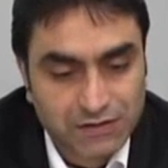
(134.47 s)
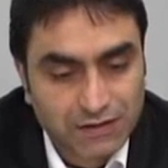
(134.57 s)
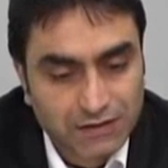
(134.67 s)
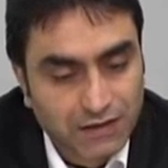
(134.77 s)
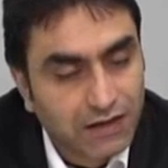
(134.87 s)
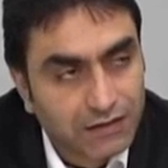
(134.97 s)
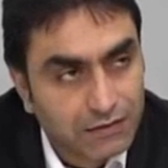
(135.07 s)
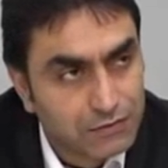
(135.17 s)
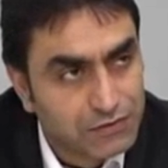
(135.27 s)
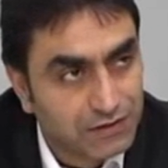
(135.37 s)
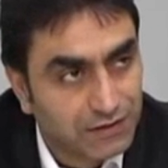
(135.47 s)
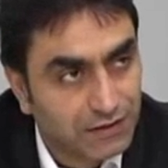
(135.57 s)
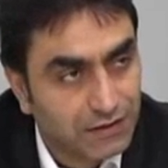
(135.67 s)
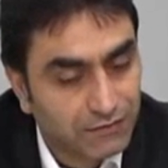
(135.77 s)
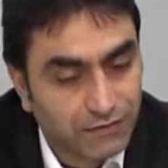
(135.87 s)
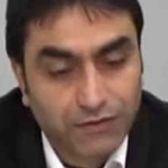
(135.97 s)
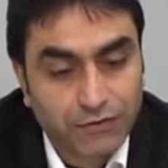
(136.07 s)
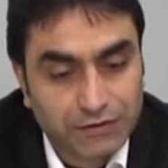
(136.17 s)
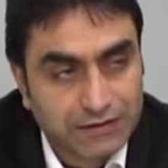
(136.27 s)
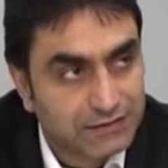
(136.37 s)
Your intellect
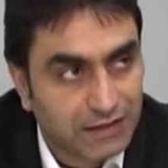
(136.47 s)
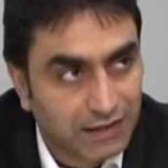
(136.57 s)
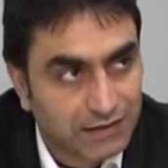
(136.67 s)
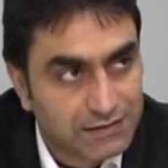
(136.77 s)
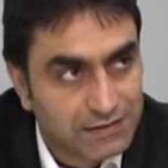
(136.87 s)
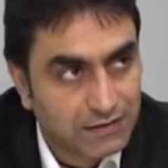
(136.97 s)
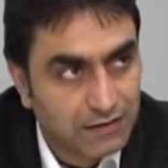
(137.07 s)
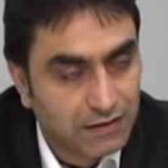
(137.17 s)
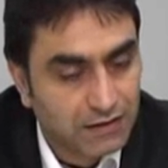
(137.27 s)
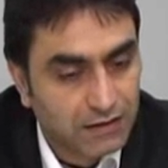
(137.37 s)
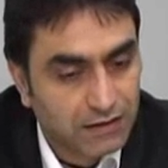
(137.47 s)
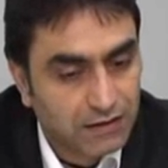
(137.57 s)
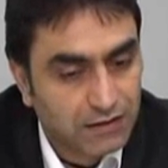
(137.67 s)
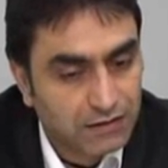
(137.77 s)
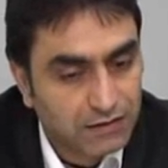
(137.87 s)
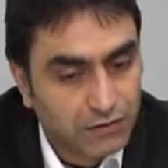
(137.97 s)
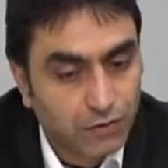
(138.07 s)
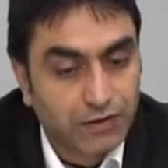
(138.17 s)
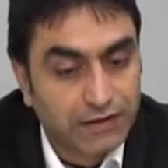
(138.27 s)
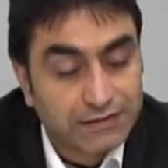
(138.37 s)
does not
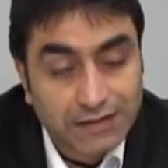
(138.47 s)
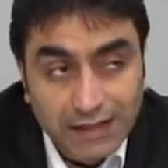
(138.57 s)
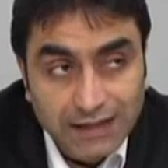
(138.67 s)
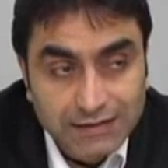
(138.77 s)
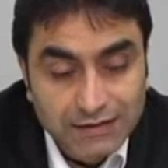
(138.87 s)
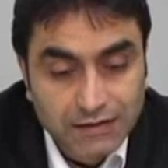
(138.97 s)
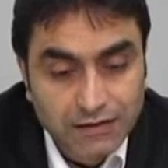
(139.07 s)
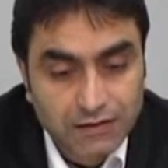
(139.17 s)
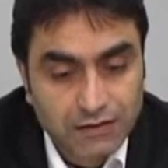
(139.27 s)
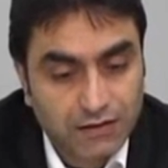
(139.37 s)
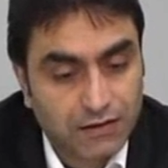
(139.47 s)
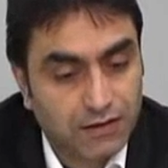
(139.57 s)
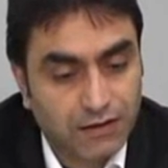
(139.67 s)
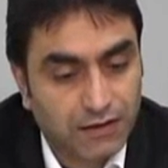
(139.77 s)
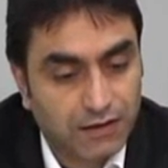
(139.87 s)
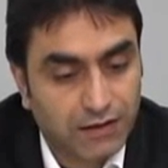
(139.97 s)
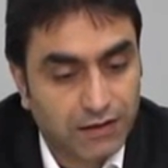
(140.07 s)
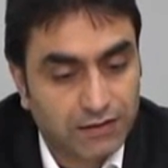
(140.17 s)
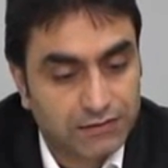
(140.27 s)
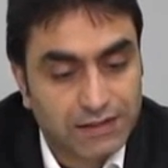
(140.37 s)
bring you such
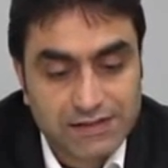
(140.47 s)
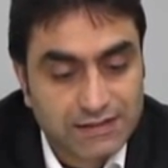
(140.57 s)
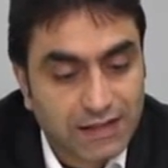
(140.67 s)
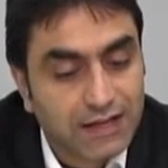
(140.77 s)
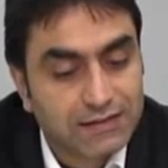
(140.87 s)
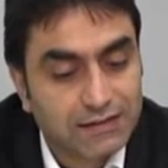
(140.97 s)
results.